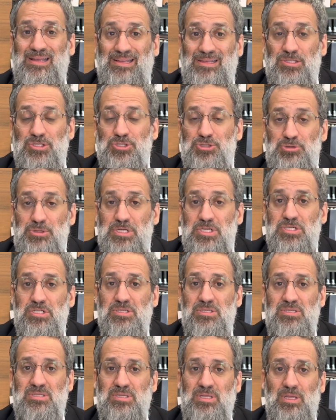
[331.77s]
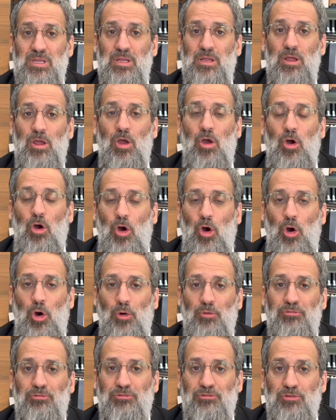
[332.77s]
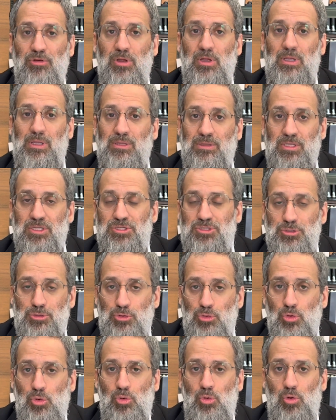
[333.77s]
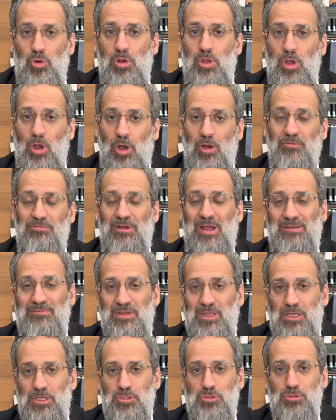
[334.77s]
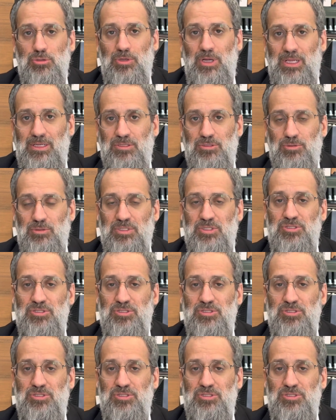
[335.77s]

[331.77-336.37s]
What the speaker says: stringency of this rule of having a Jew next to it.